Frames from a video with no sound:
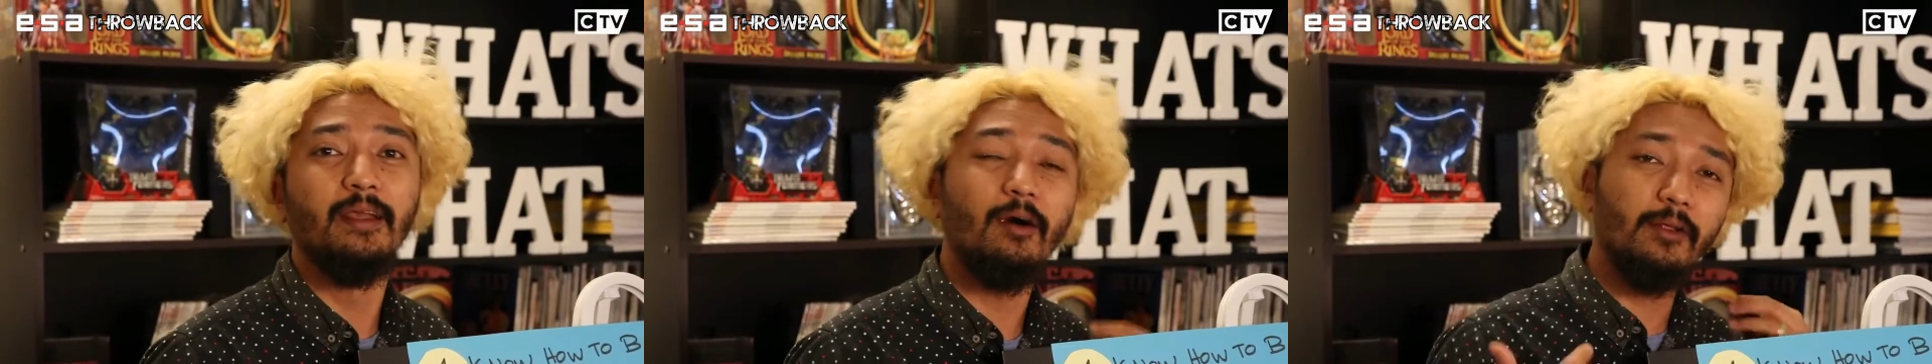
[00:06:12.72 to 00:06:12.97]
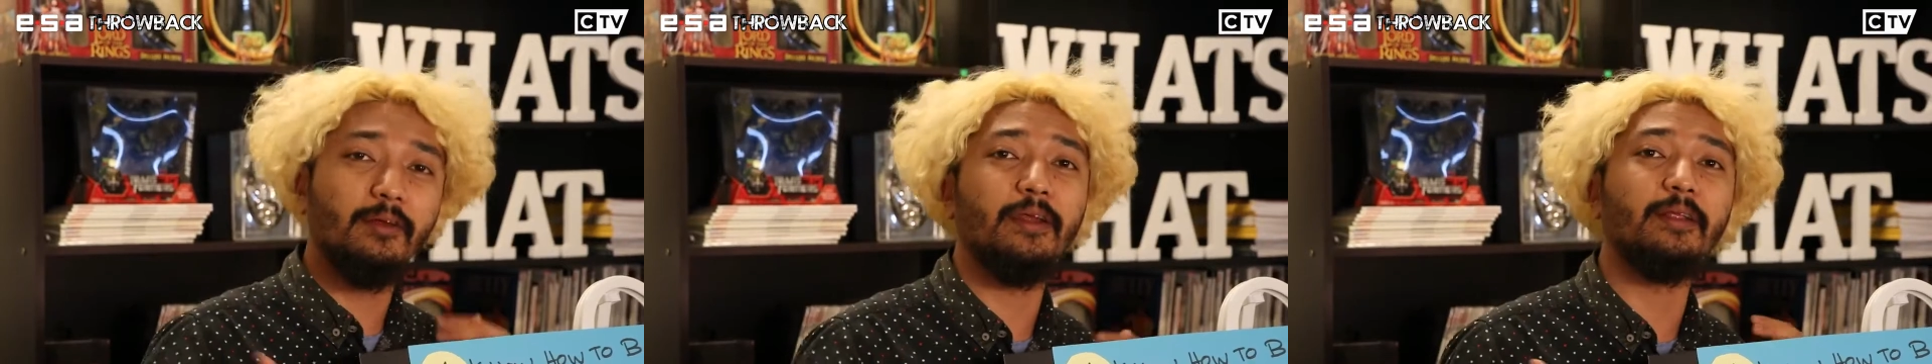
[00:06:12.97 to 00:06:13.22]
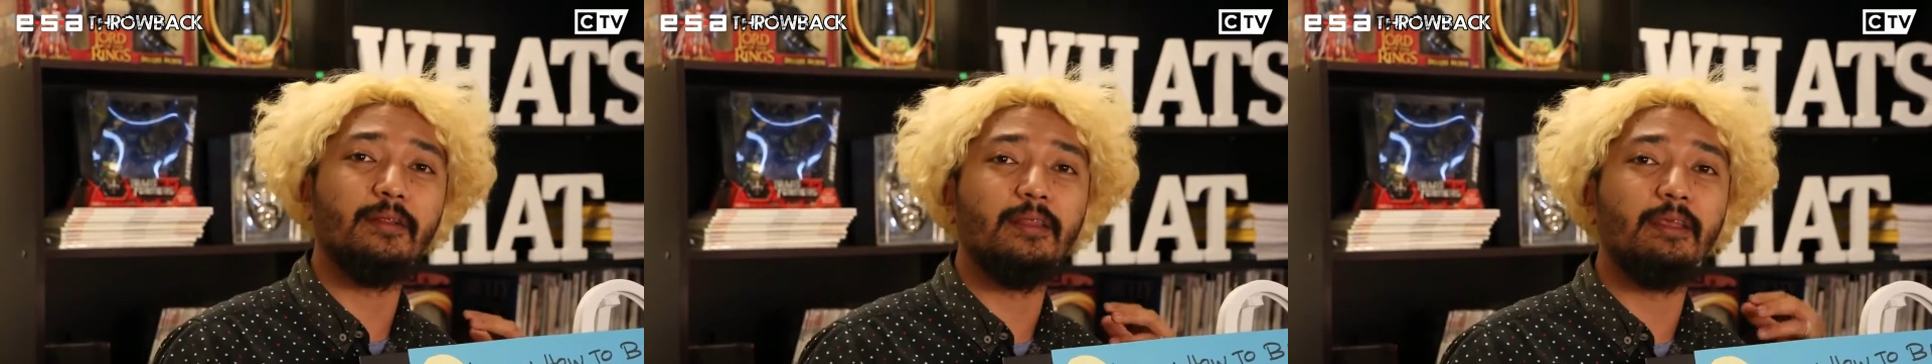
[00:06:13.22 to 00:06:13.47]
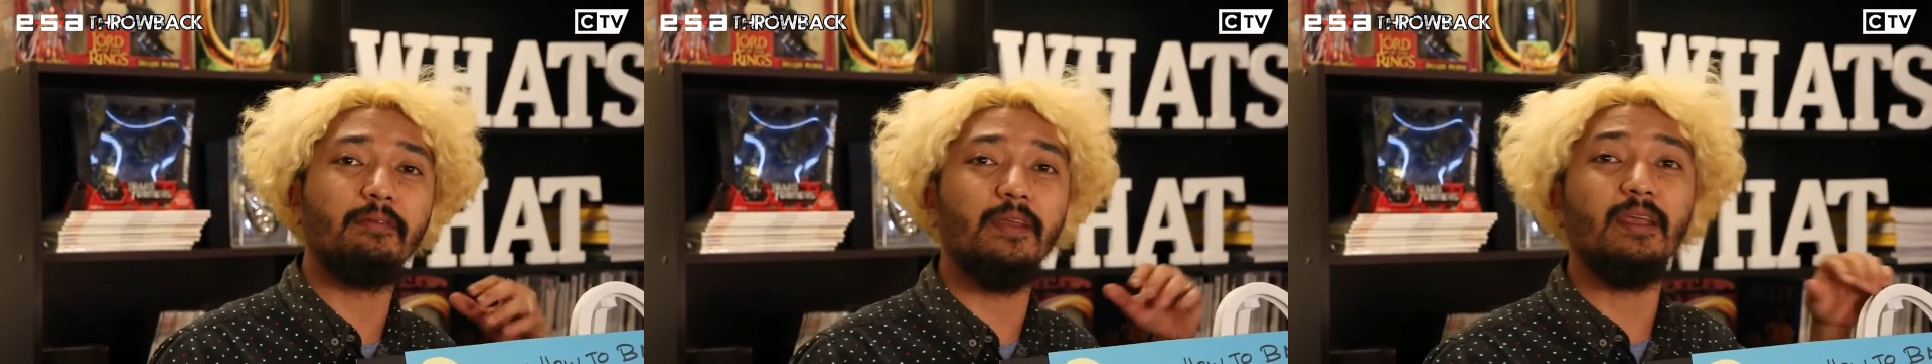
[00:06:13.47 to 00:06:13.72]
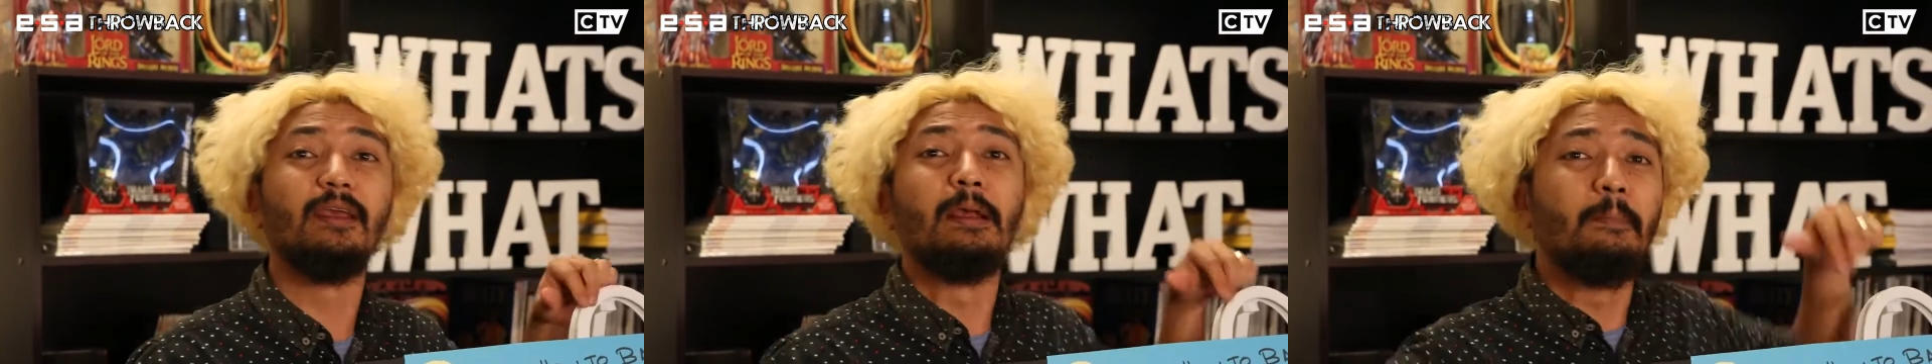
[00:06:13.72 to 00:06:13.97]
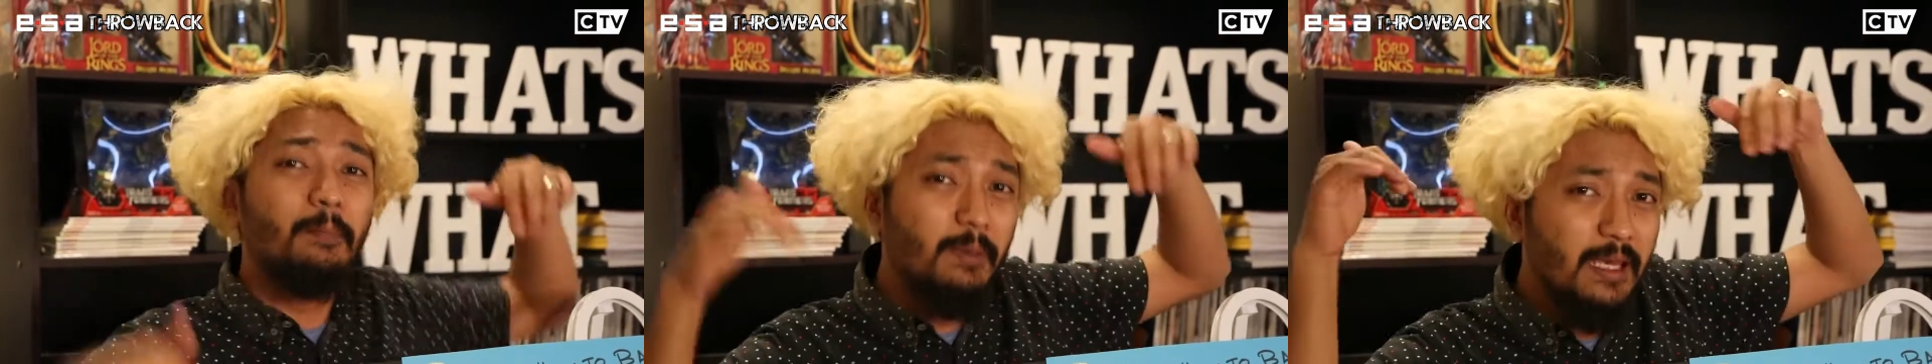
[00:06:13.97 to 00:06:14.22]
on Cradle TV,
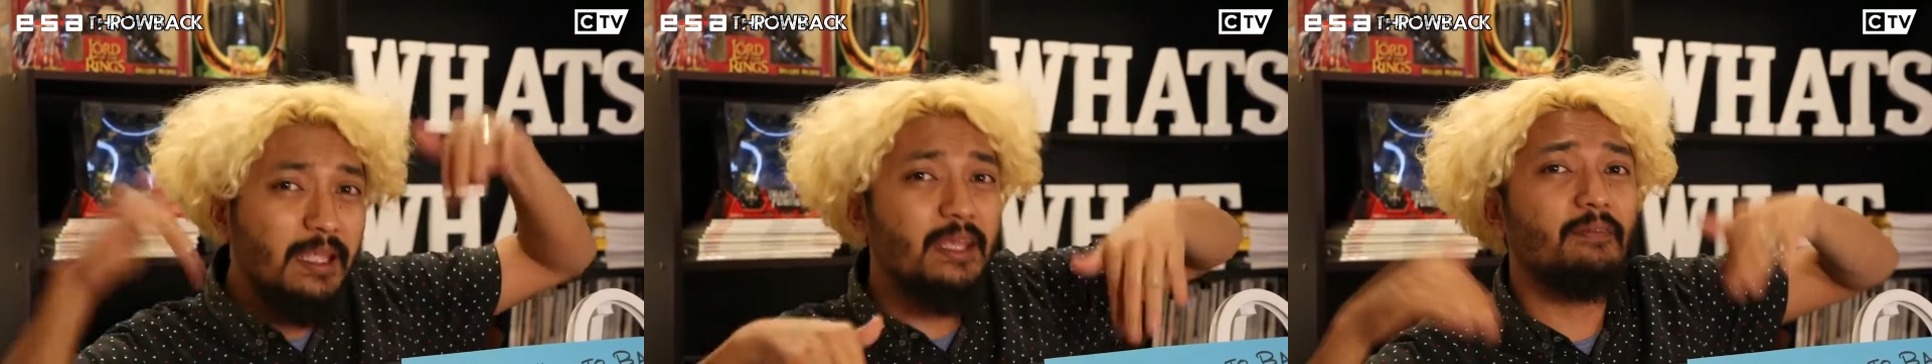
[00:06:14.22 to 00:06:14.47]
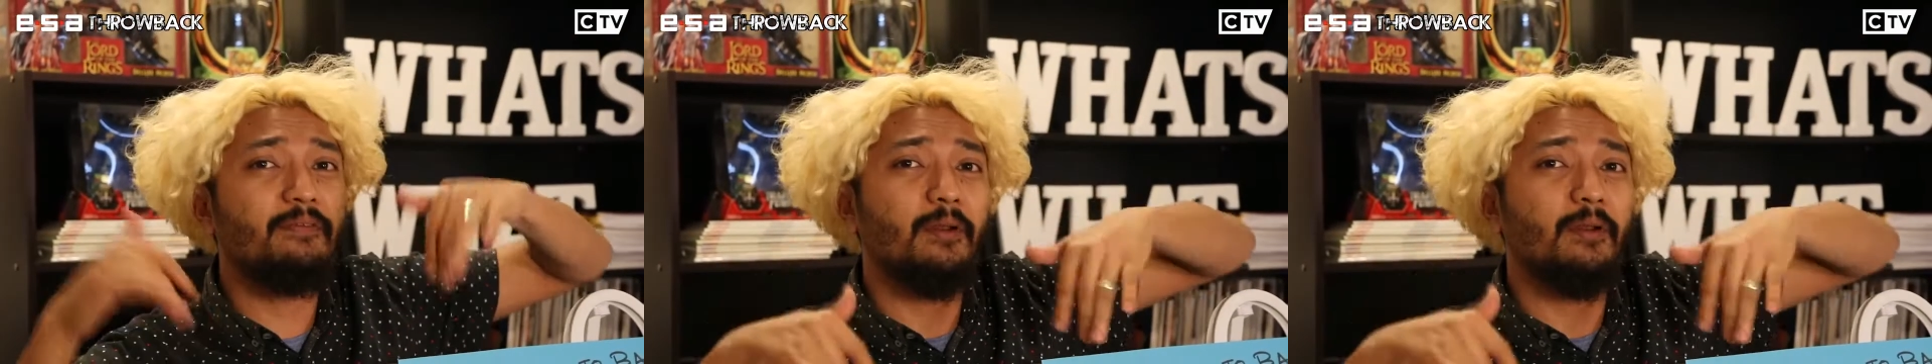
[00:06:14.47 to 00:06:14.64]
leave